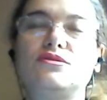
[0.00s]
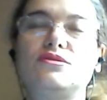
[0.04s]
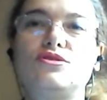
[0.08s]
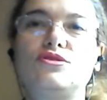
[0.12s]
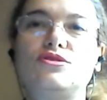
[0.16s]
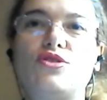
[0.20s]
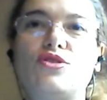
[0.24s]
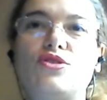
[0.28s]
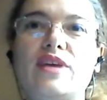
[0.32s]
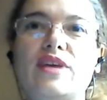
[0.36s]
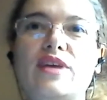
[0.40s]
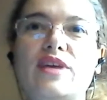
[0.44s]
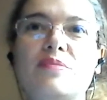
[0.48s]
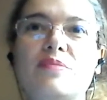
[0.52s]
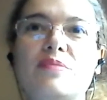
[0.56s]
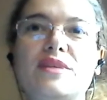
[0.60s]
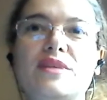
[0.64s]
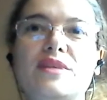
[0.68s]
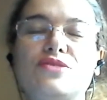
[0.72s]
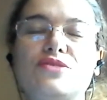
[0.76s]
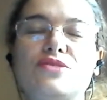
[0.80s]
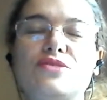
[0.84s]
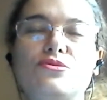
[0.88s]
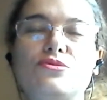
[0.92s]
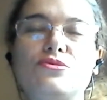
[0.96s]
drawing
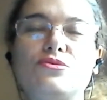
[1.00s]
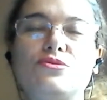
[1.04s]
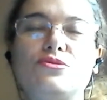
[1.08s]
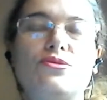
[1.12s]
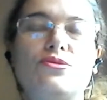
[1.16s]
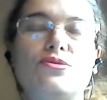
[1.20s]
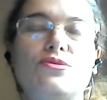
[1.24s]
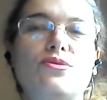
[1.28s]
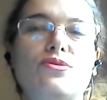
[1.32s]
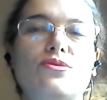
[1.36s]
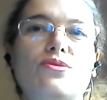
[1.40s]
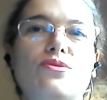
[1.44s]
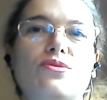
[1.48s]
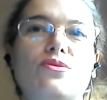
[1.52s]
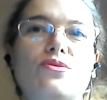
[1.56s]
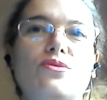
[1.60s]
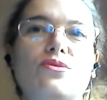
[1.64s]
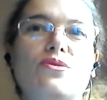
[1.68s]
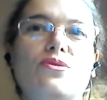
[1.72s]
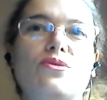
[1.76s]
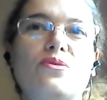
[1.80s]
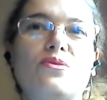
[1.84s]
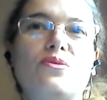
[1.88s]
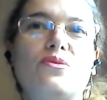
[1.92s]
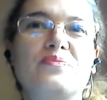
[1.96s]
me
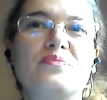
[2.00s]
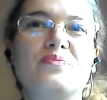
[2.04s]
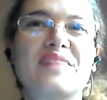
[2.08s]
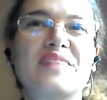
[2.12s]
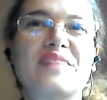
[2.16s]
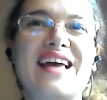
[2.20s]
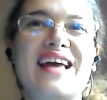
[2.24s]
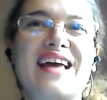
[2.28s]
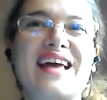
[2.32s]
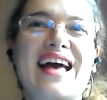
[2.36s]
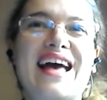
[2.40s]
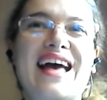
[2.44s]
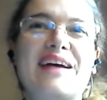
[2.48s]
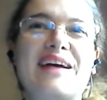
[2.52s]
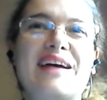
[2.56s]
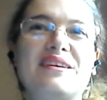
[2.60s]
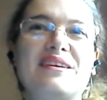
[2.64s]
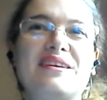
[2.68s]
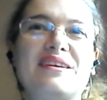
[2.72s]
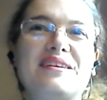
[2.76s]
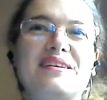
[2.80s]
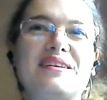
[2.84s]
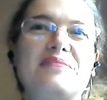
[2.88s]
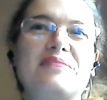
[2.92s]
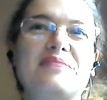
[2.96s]
to
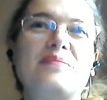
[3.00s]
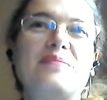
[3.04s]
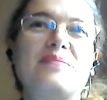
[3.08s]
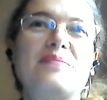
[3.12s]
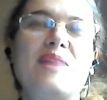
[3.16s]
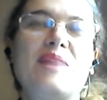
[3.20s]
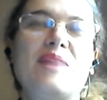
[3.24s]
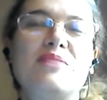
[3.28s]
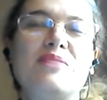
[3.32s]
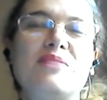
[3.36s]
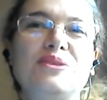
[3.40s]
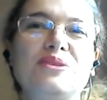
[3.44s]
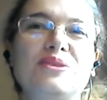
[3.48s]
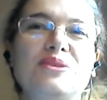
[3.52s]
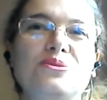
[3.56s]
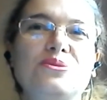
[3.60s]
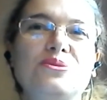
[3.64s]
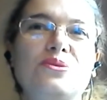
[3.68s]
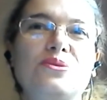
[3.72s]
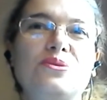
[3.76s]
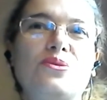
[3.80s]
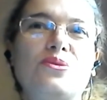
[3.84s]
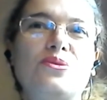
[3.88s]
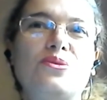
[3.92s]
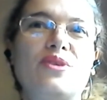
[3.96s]
be able to
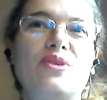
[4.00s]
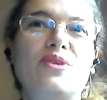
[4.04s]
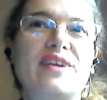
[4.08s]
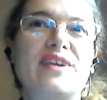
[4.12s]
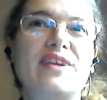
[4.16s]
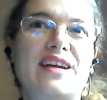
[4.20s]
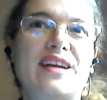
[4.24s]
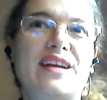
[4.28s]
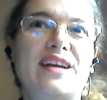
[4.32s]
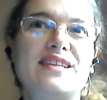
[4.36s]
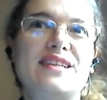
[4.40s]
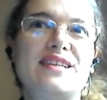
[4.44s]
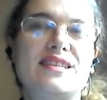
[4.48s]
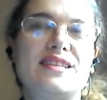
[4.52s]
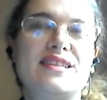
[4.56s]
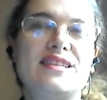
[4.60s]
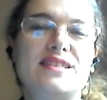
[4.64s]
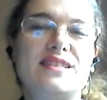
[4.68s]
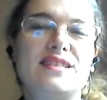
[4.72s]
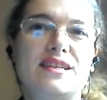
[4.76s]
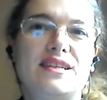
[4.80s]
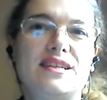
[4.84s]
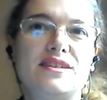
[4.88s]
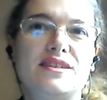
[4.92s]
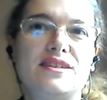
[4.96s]
organize
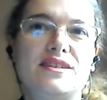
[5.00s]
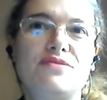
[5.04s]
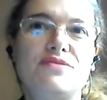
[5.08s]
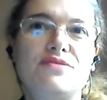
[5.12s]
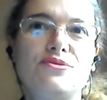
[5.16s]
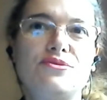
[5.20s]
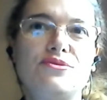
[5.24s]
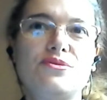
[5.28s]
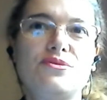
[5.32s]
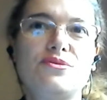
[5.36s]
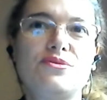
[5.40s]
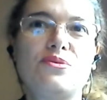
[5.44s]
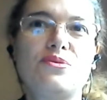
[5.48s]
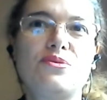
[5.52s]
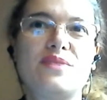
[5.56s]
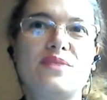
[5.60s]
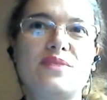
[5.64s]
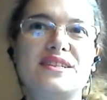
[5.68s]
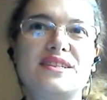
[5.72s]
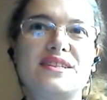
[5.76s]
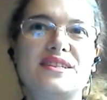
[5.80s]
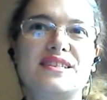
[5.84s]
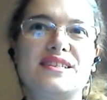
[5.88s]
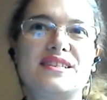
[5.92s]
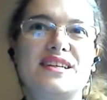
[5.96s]
this interview
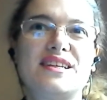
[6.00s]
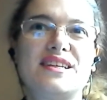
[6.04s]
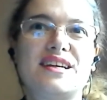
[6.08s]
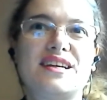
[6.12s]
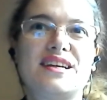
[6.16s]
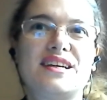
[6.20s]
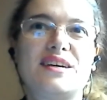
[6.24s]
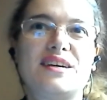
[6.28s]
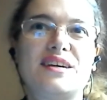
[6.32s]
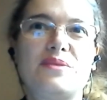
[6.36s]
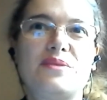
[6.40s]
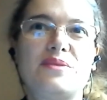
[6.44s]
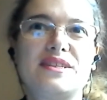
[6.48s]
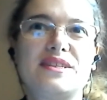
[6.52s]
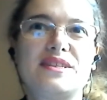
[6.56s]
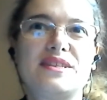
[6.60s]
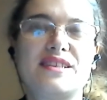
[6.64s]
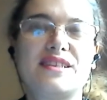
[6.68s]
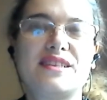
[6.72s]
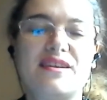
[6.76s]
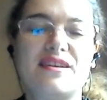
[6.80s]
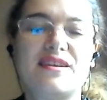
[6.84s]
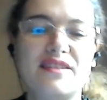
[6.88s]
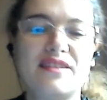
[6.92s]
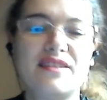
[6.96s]
with
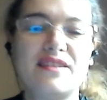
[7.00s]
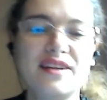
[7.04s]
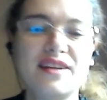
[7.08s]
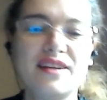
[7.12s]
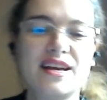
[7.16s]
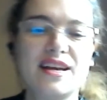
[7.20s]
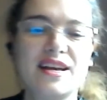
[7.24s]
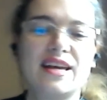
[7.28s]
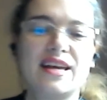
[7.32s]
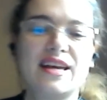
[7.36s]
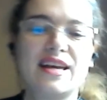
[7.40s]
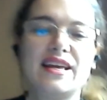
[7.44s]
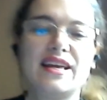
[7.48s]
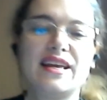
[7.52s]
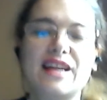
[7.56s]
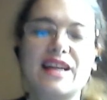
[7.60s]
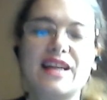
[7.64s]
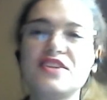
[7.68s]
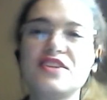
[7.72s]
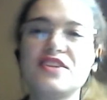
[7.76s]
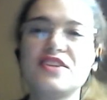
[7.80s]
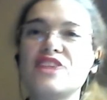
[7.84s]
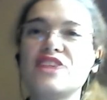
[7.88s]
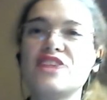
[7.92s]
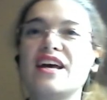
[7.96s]
her,
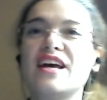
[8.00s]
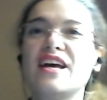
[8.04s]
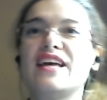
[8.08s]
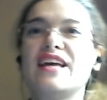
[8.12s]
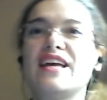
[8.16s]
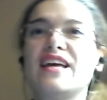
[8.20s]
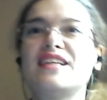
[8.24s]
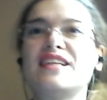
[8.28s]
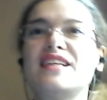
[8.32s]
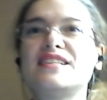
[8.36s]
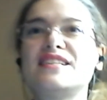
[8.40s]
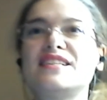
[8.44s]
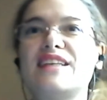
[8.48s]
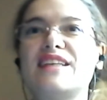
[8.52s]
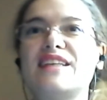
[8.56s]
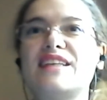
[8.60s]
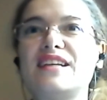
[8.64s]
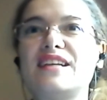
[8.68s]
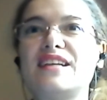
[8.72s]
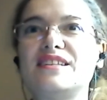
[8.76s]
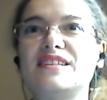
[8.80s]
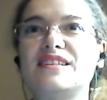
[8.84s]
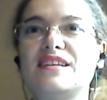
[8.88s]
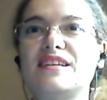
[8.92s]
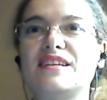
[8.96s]
Inanç, is
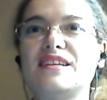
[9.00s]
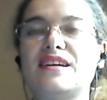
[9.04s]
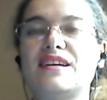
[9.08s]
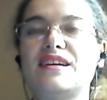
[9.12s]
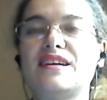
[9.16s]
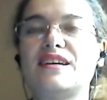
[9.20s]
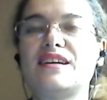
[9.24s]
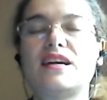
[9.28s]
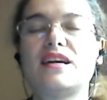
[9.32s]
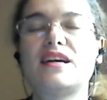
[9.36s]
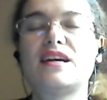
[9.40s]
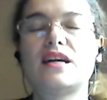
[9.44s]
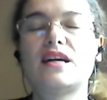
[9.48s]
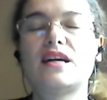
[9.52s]
that